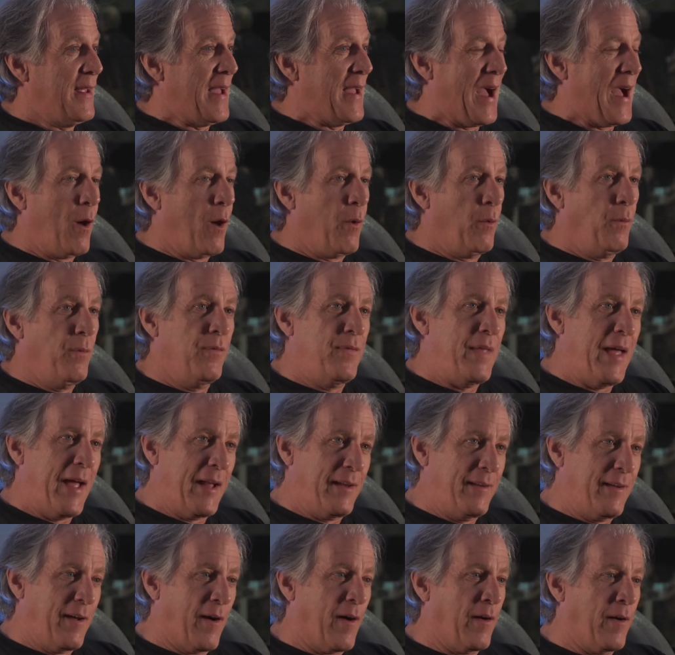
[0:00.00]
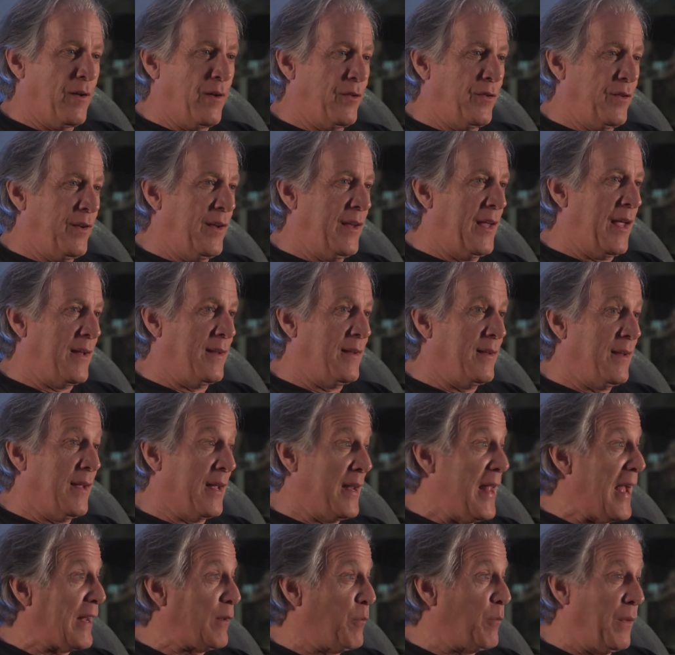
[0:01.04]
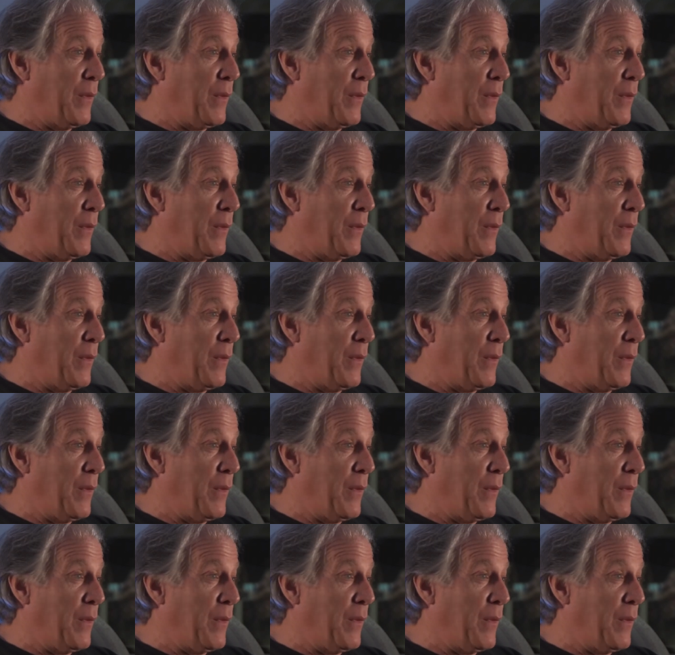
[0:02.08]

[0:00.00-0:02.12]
how that artist can connect